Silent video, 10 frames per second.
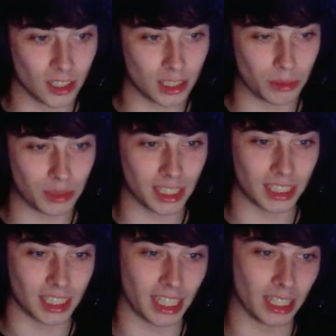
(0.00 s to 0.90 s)
I shall
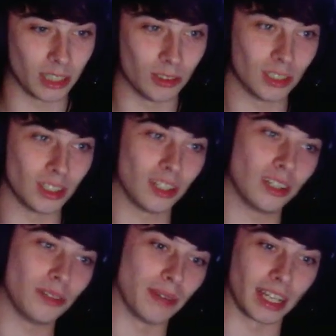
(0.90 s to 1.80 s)
possess and kill.
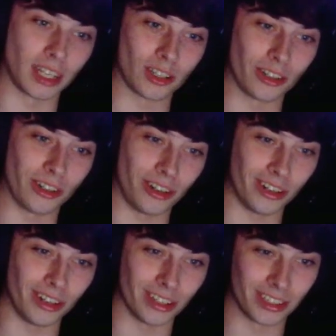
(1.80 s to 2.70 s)
Oh my
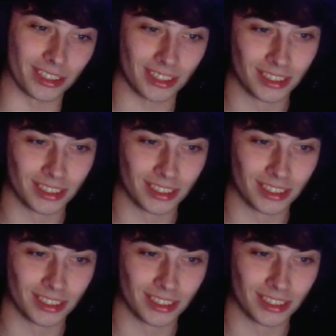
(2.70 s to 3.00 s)
god.